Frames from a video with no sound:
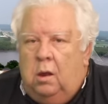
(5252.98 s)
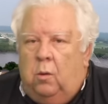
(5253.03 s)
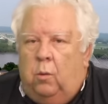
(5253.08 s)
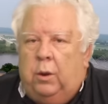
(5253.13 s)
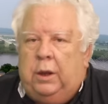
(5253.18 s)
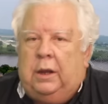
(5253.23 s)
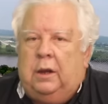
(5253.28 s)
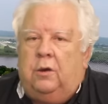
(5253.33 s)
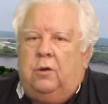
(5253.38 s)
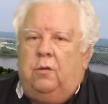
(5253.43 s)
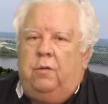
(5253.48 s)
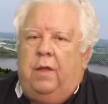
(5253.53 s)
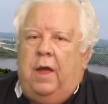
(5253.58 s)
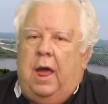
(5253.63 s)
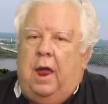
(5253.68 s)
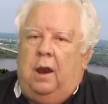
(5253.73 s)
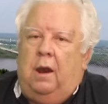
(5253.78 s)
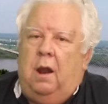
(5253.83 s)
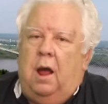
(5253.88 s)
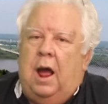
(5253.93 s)
We can do
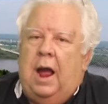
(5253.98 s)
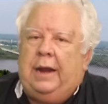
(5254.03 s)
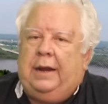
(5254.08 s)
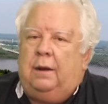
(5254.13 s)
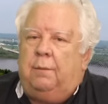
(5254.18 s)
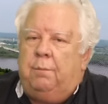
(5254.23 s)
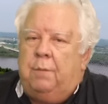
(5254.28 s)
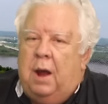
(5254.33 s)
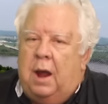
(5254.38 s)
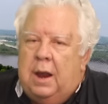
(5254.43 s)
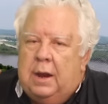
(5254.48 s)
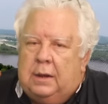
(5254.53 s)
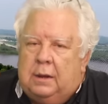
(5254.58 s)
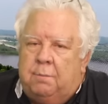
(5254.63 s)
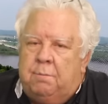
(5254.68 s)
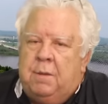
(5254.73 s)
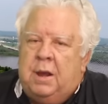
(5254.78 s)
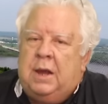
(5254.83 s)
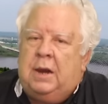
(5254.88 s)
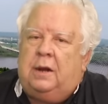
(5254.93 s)
that. I can
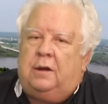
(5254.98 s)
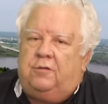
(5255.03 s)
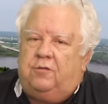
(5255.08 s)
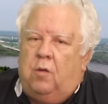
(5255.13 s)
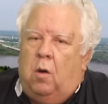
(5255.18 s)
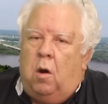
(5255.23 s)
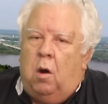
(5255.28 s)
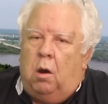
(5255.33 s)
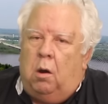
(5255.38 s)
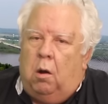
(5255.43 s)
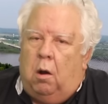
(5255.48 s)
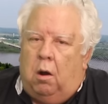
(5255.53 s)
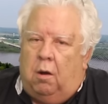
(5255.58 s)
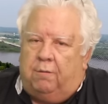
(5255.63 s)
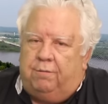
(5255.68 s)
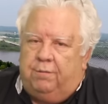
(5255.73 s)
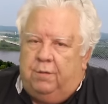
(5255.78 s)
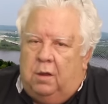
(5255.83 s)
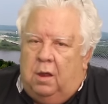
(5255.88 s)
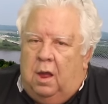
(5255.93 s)
manage on,
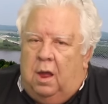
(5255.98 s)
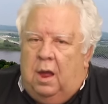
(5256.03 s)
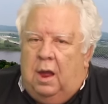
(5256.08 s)
off.